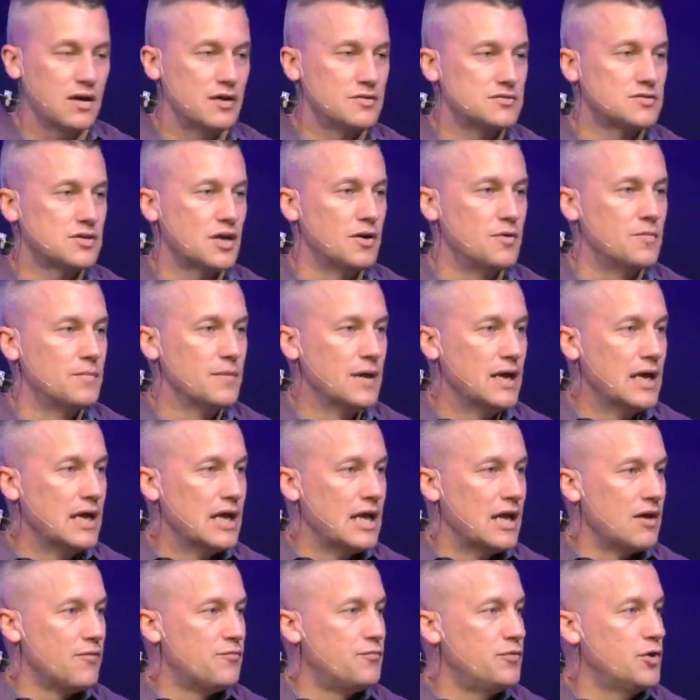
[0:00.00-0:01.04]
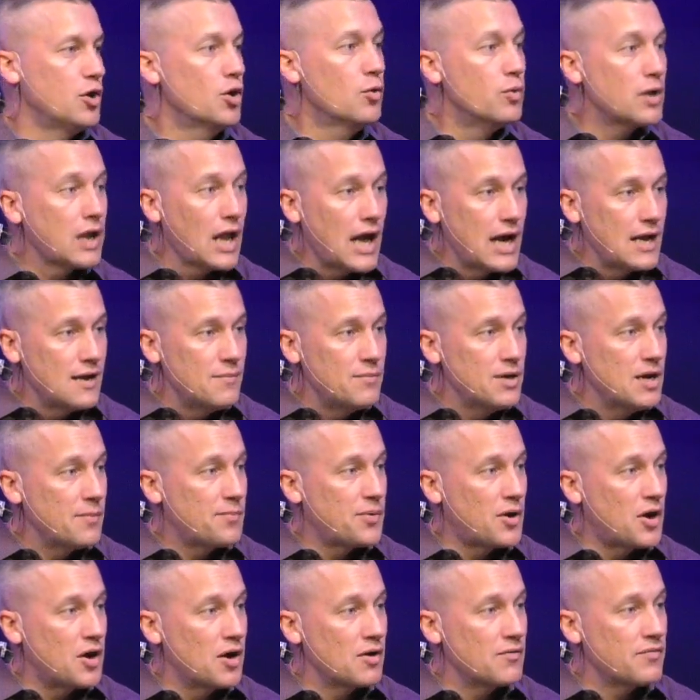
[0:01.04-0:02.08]
And so if you would like to be a
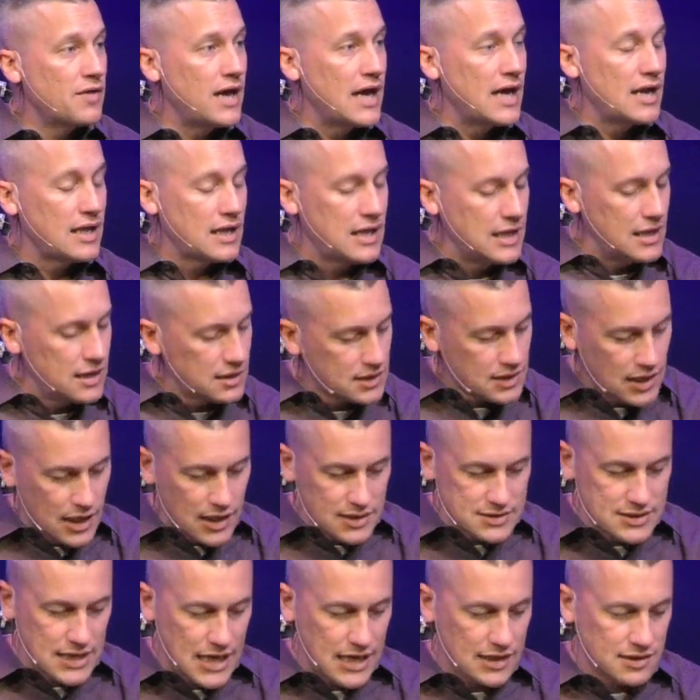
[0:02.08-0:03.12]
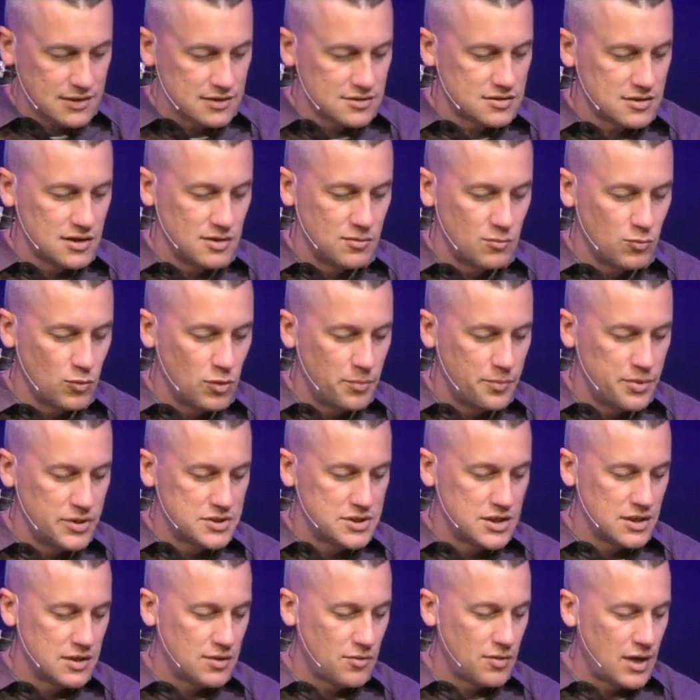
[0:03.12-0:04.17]
part of that, again, contact us and we'll put
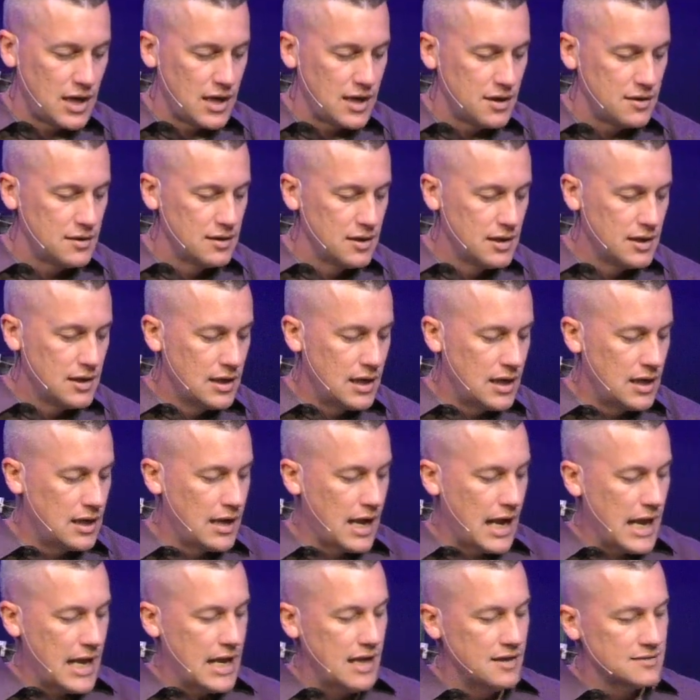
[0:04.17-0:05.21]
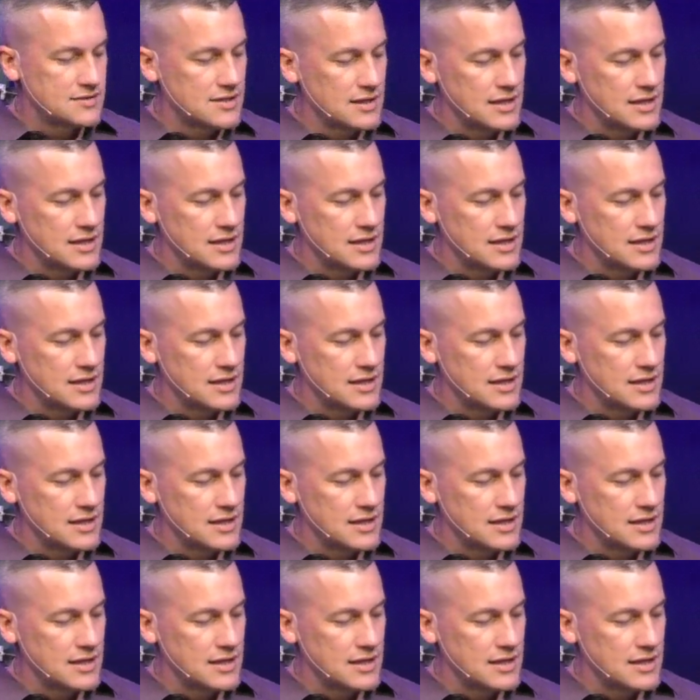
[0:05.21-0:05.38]
you in the right hands.